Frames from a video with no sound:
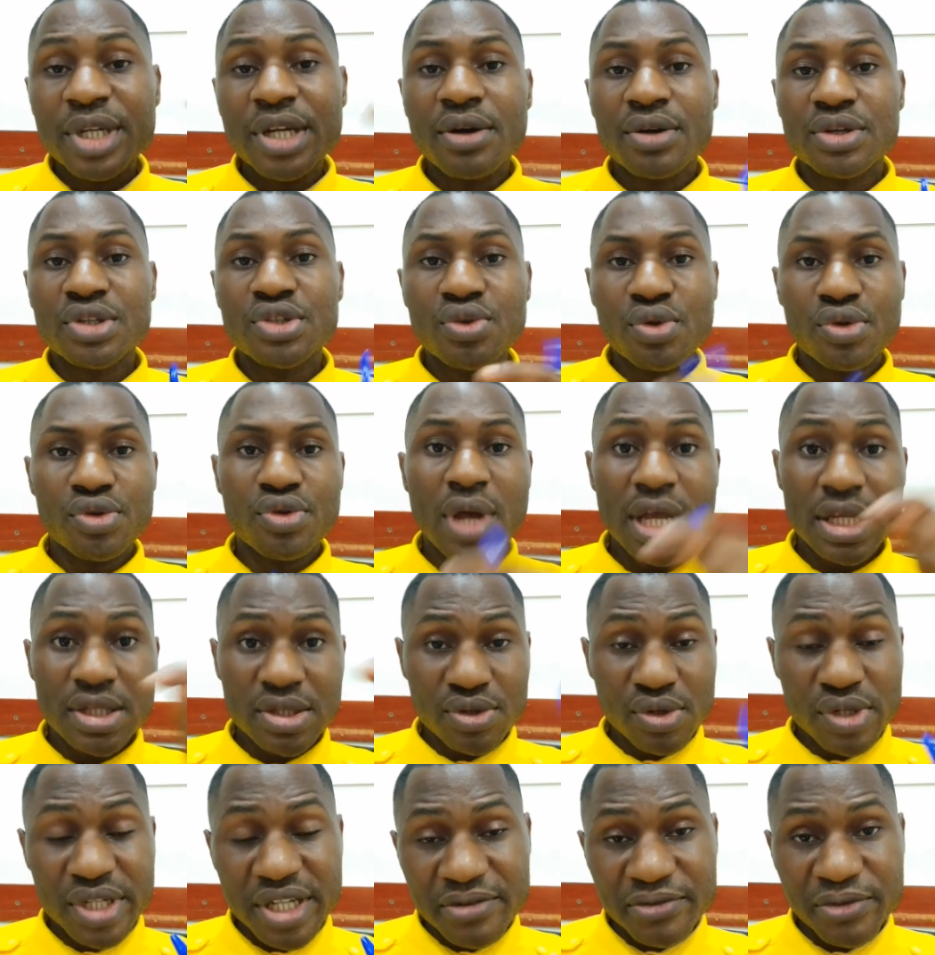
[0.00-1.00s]
Because though you are
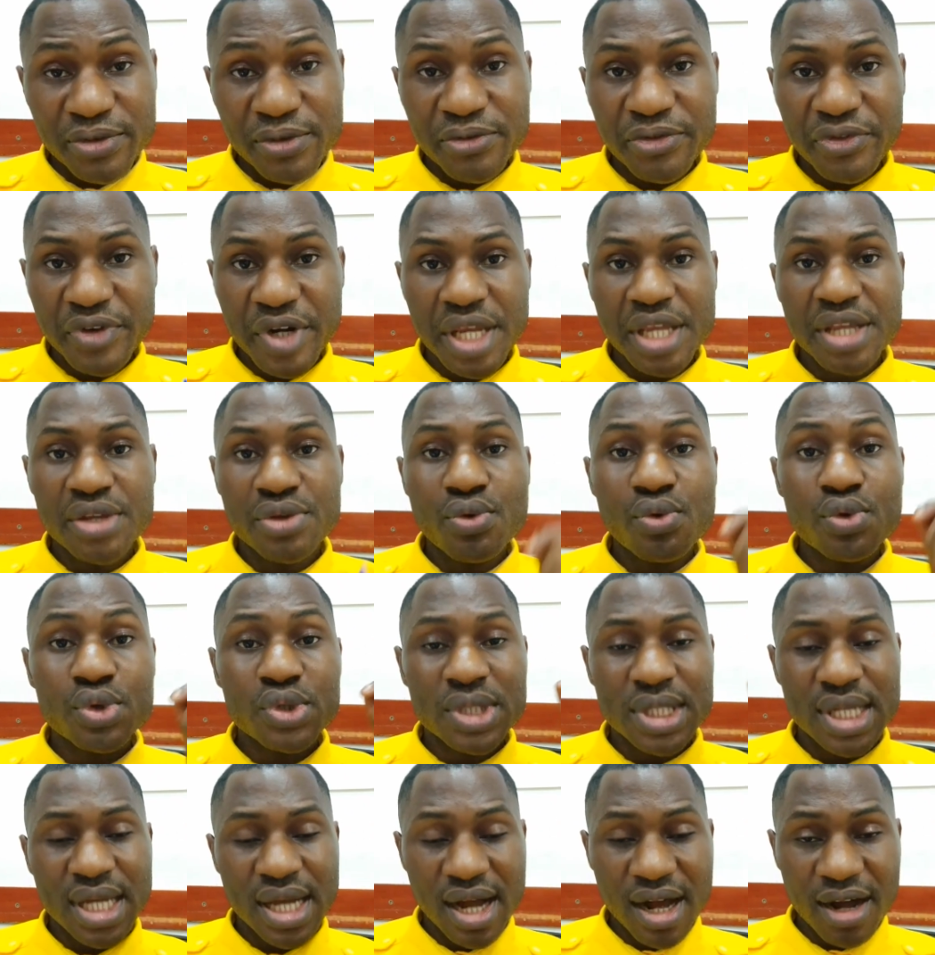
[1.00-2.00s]
studying for free, you
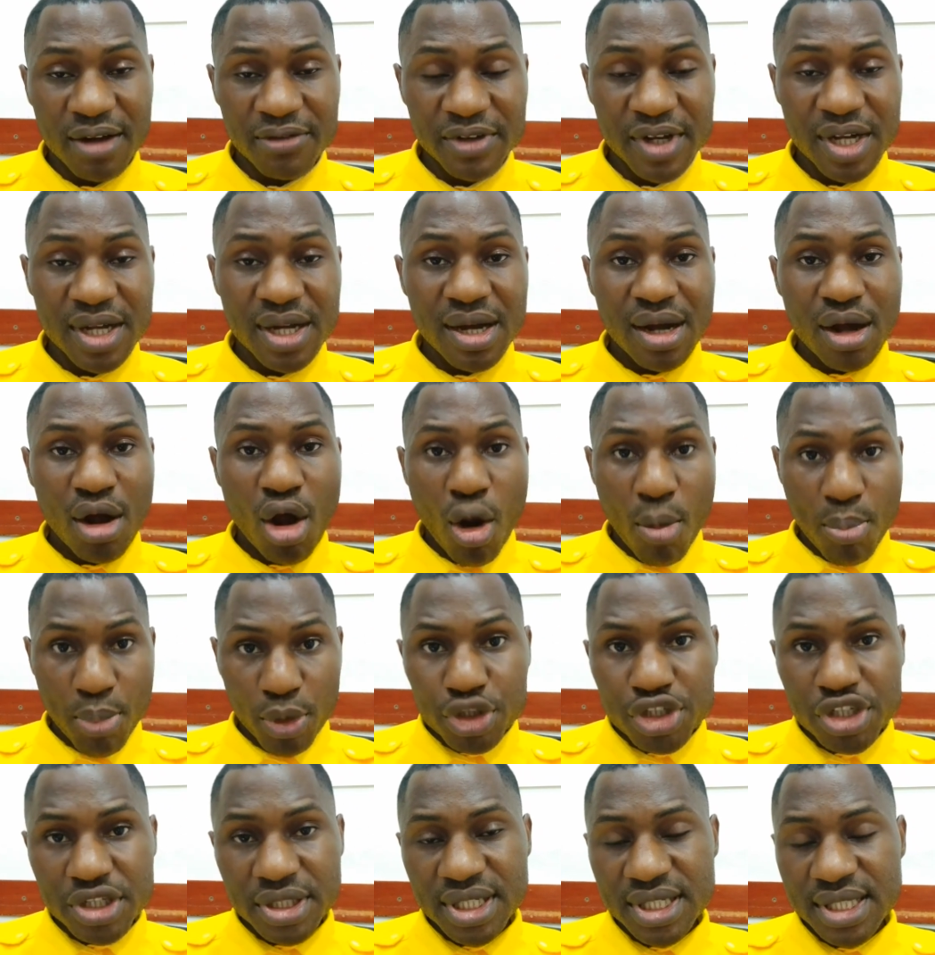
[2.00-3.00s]
will still have
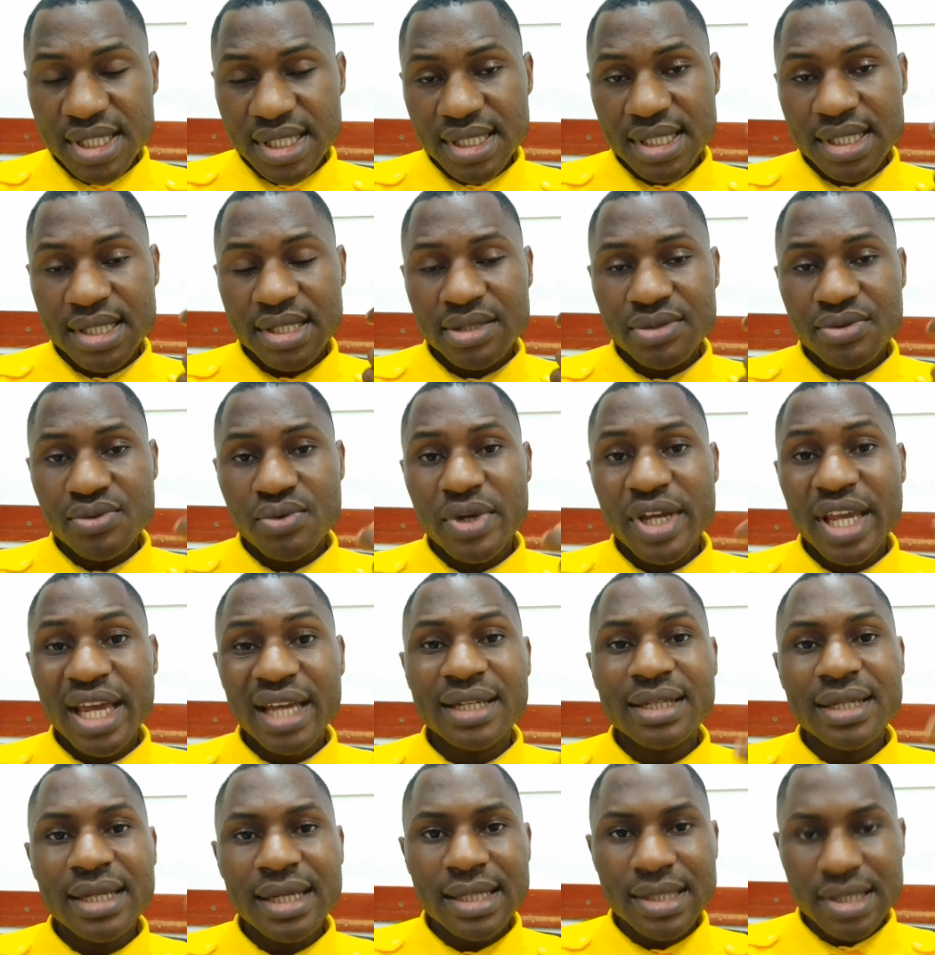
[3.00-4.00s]
opportunities to
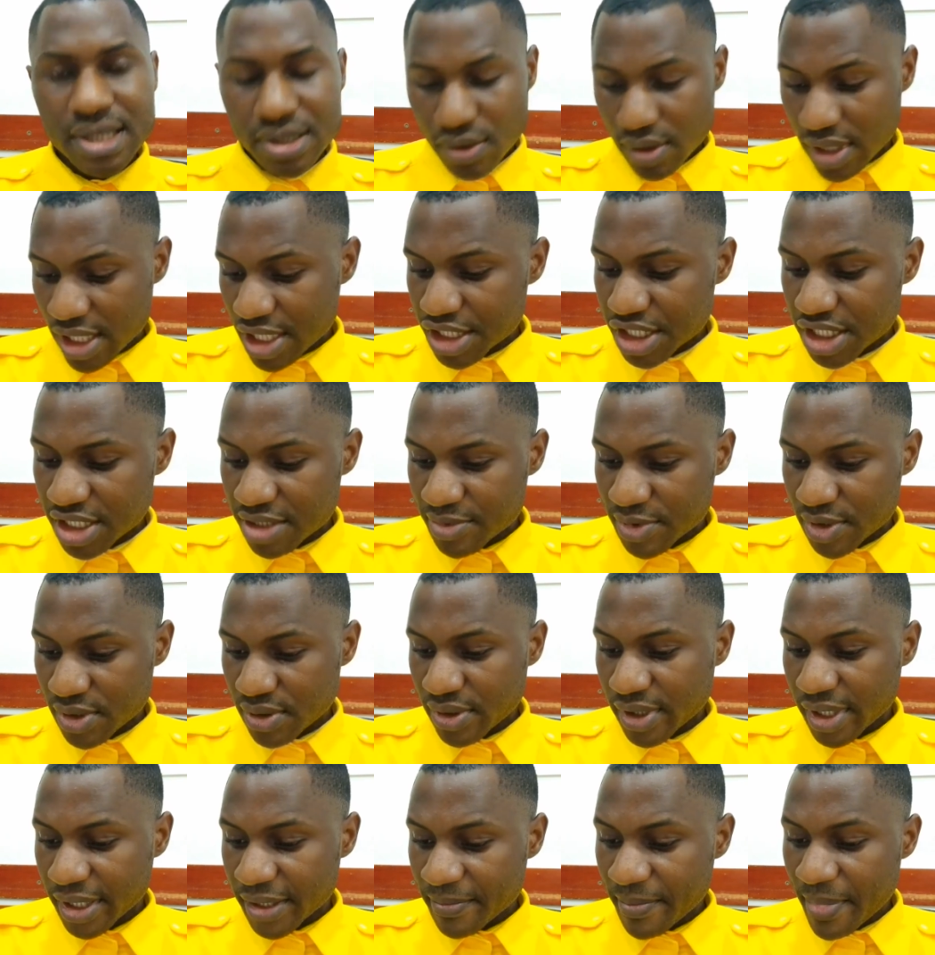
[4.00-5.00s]
get
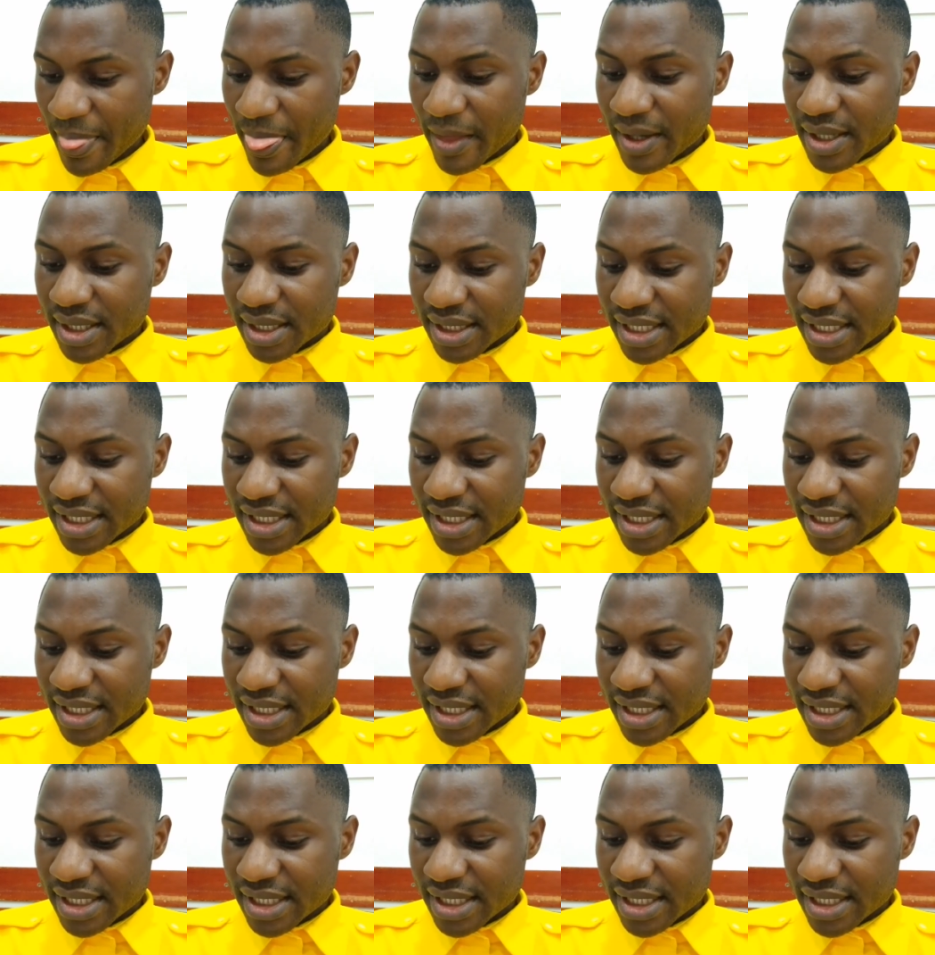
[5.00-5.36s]
scholarships, alright?